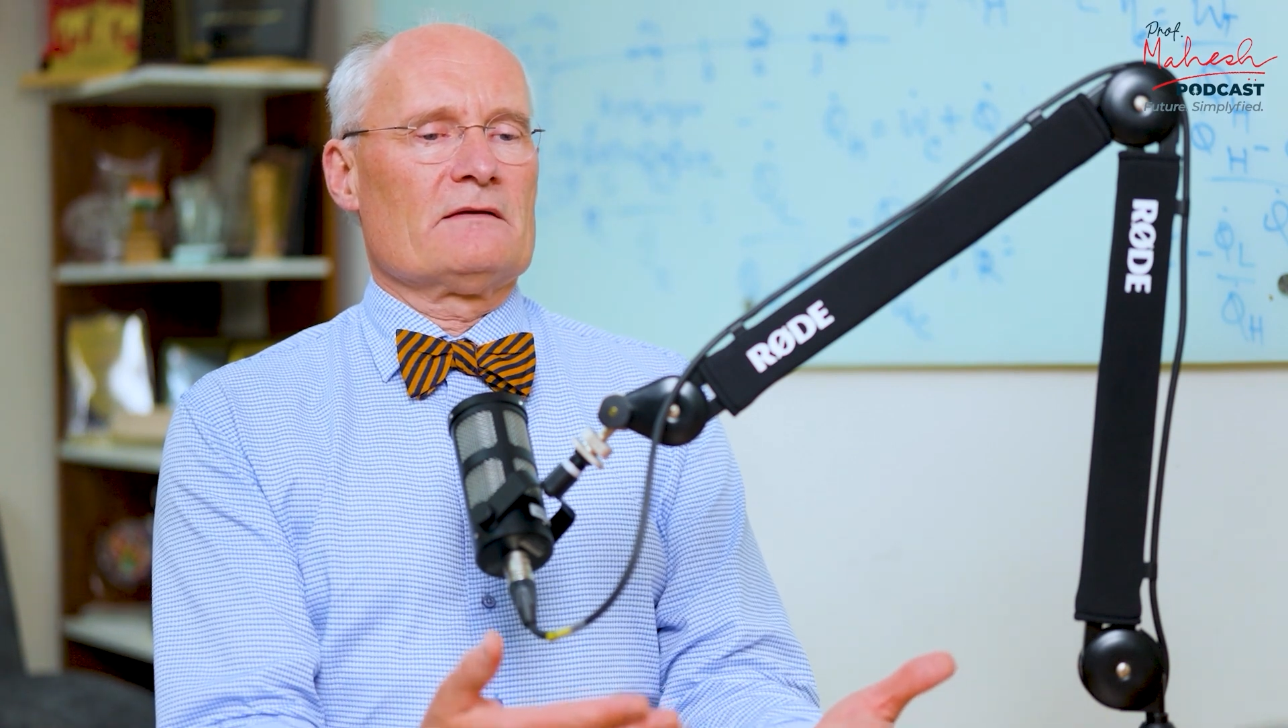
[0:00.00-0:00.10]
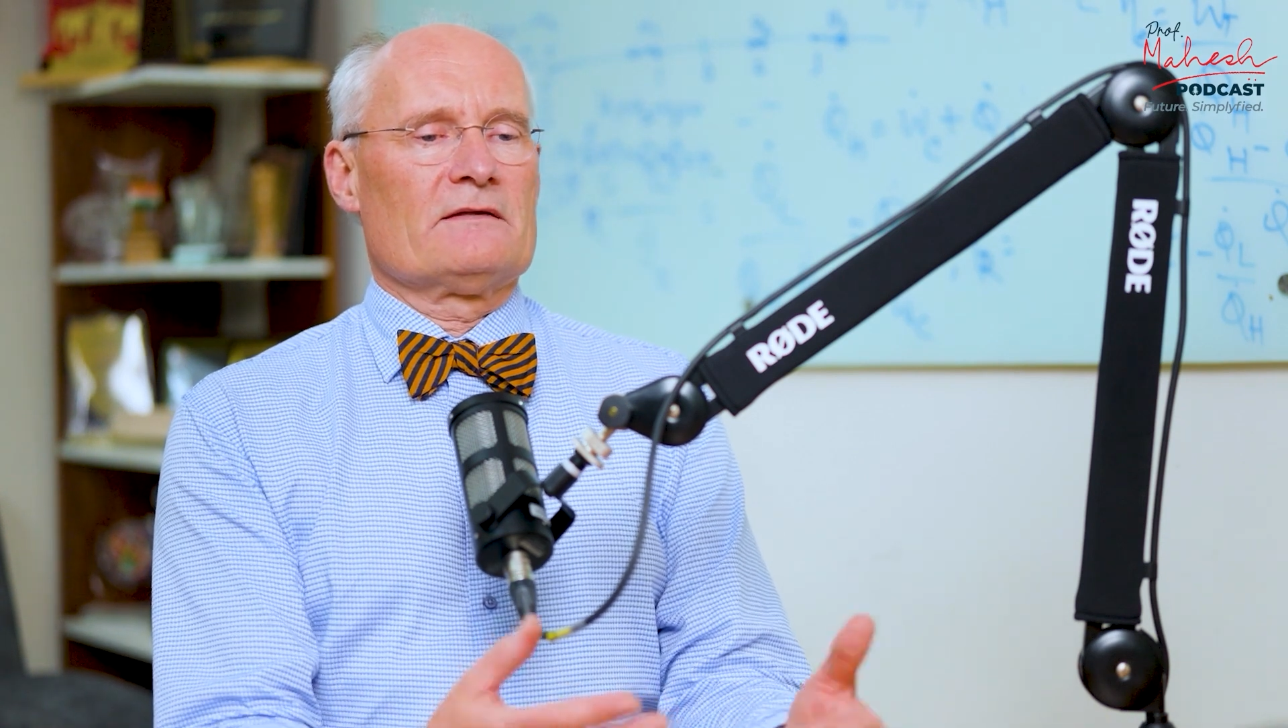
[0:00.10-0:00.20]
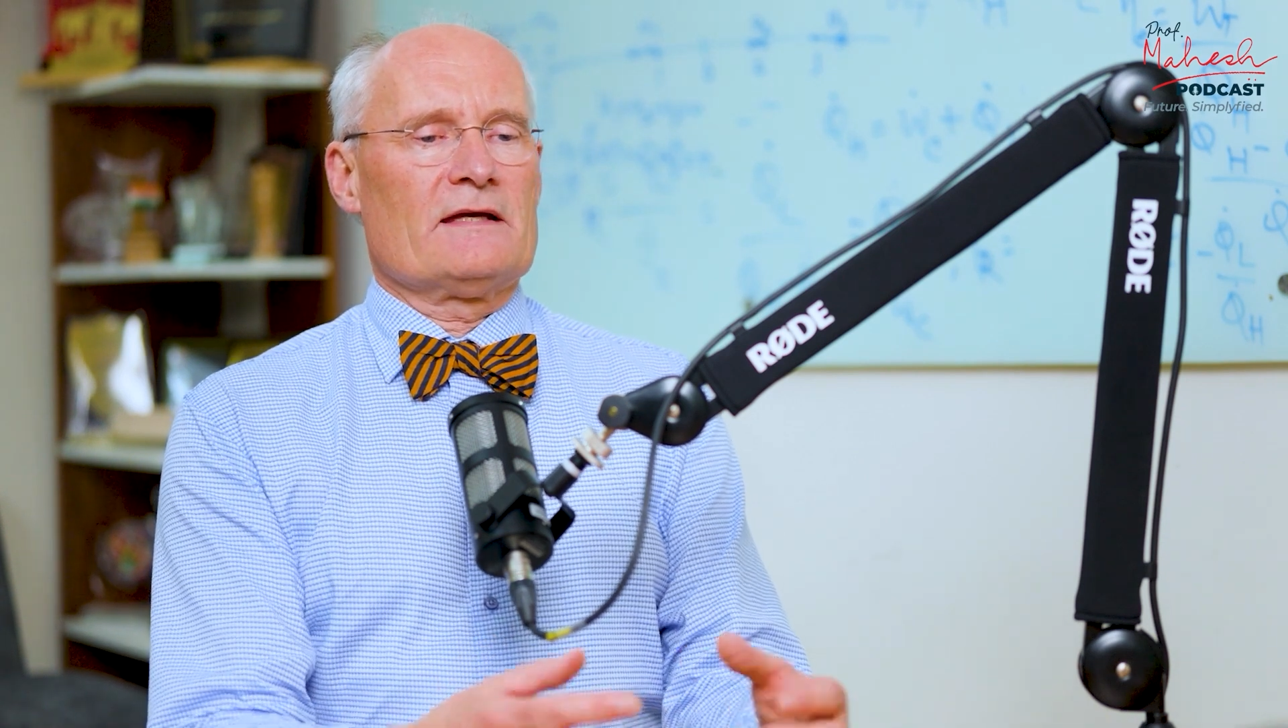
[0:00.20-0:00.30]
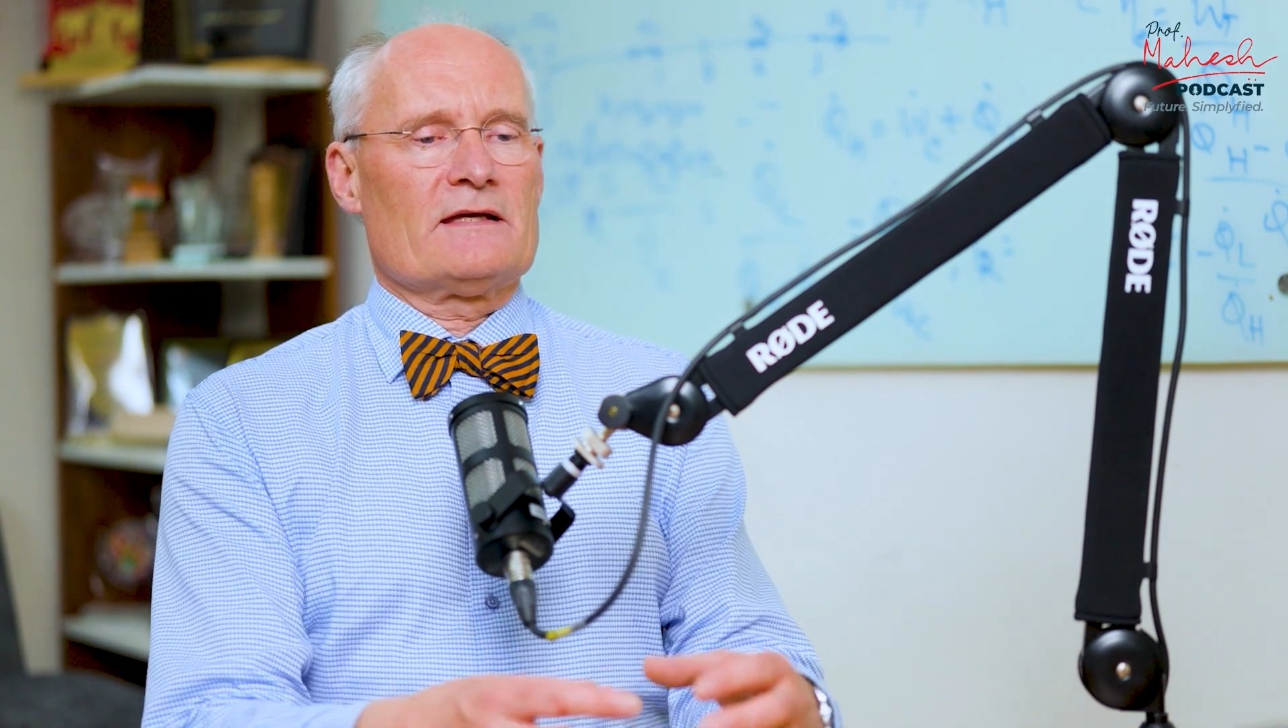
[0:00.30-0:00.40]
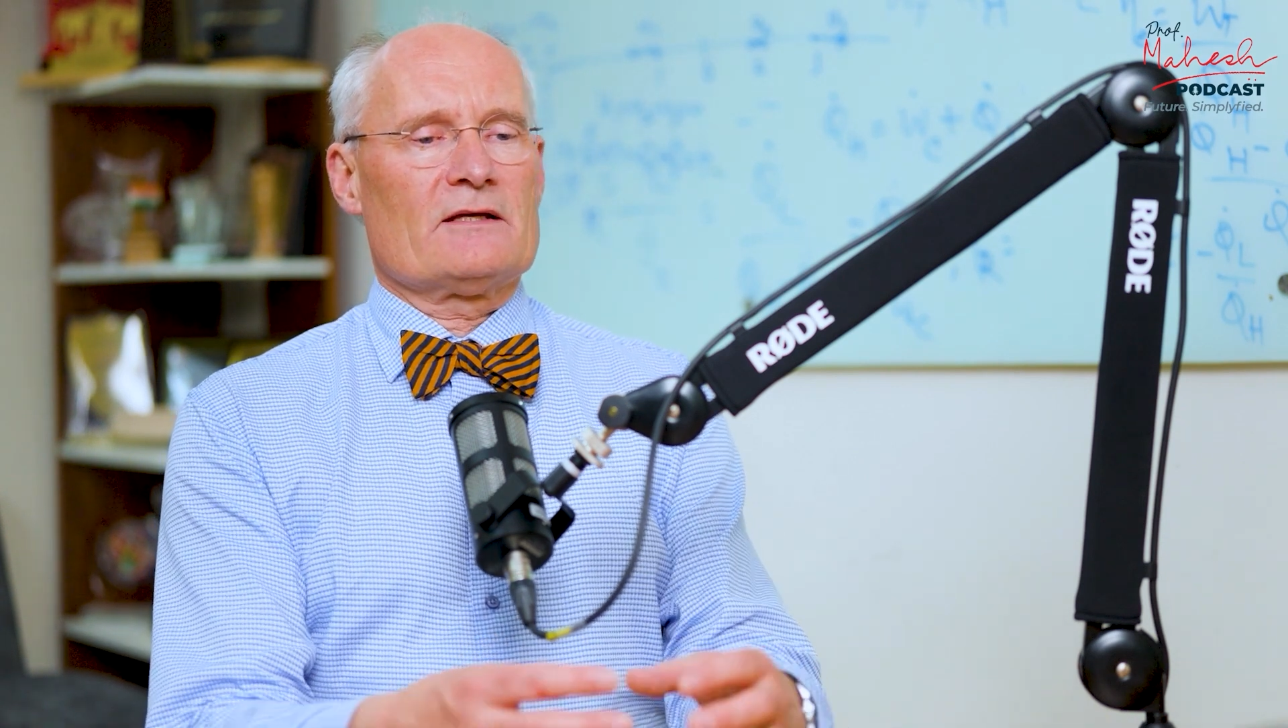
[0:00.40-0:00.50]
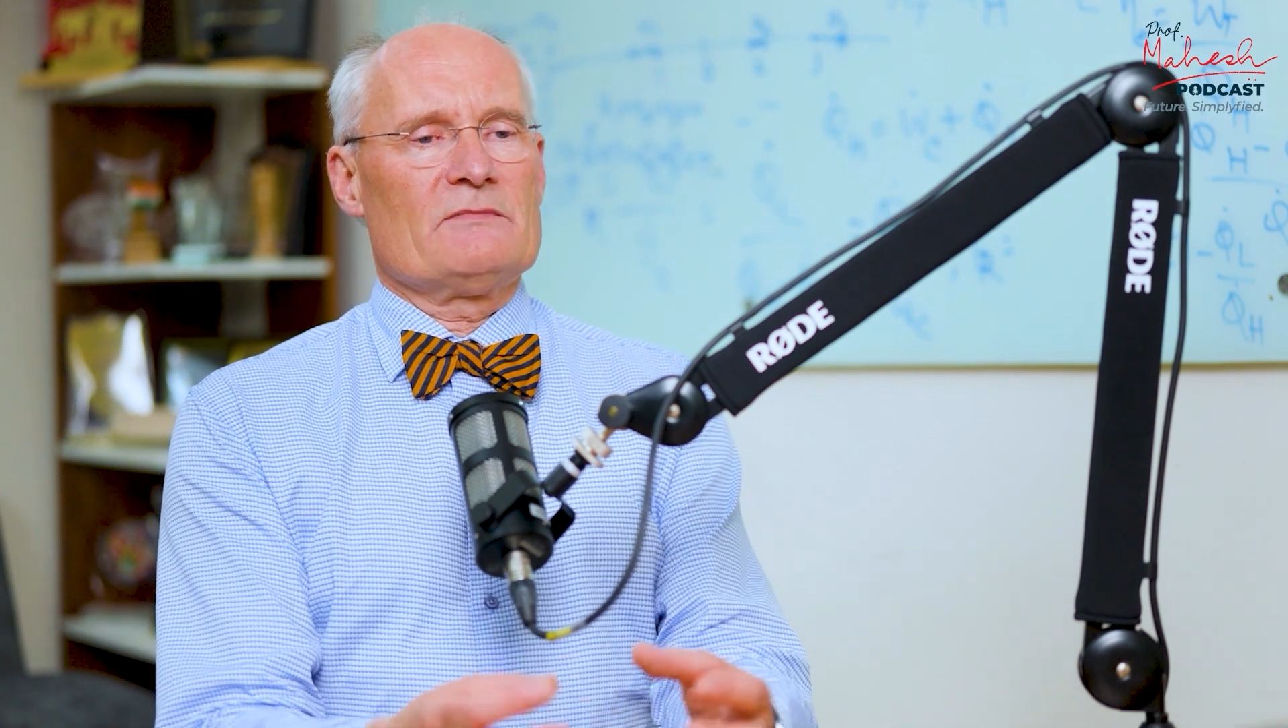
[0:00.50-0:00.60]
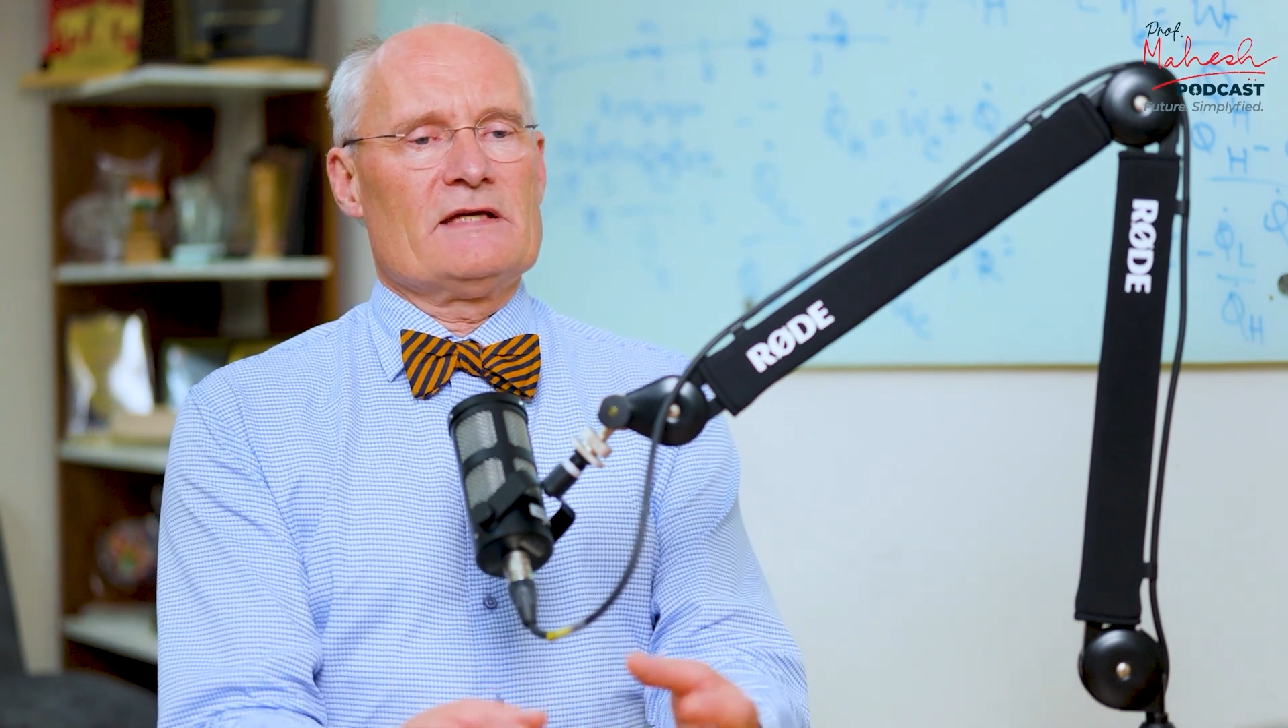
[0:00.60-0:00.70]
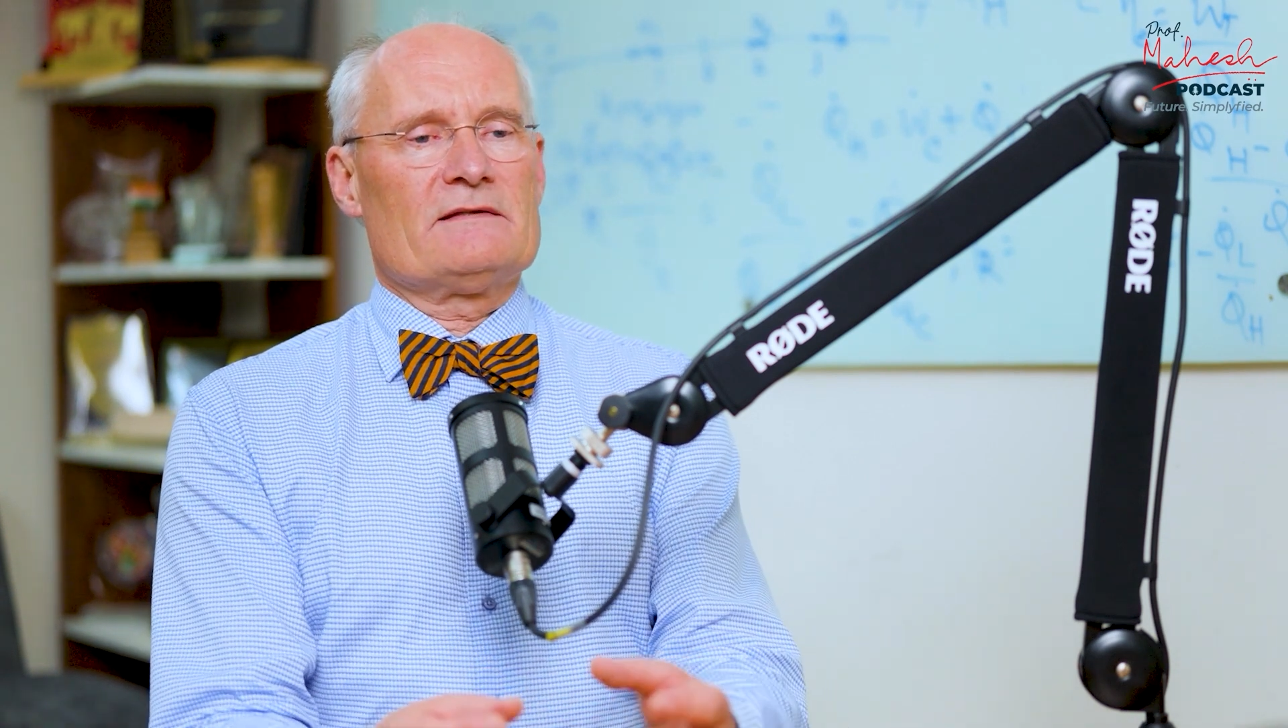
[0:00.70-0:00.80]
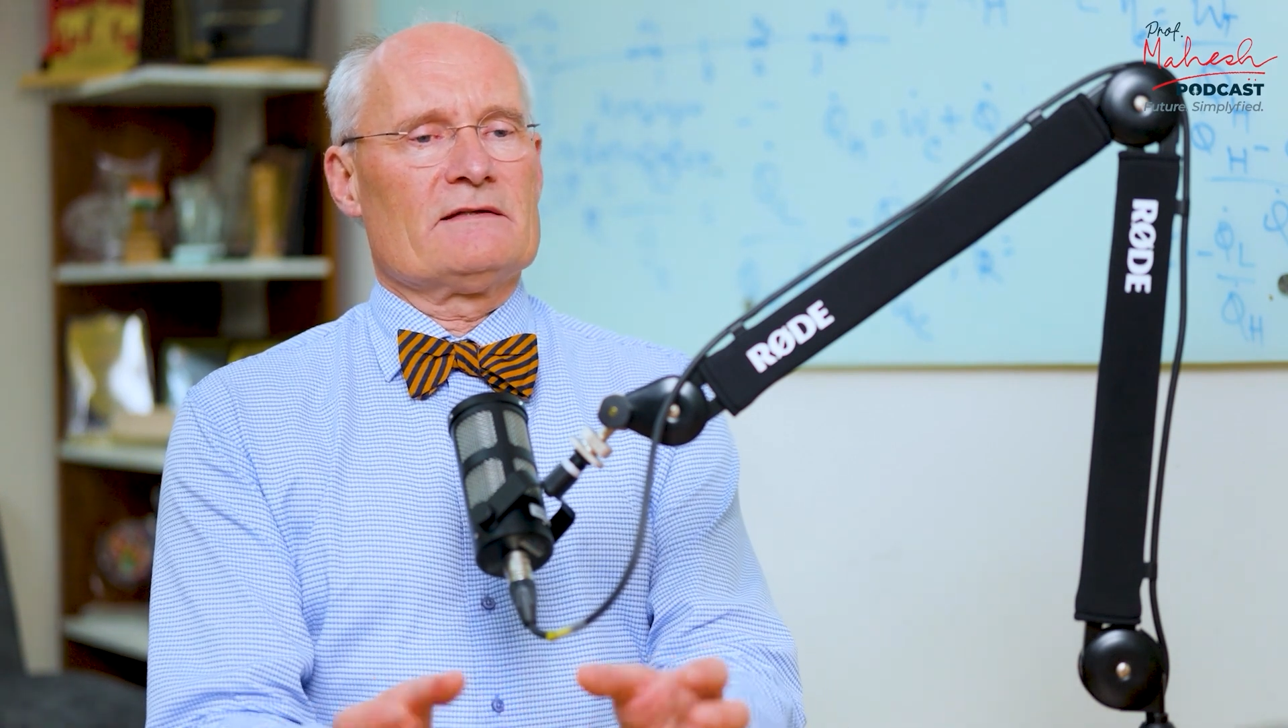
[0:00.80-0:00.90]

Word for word: they can meet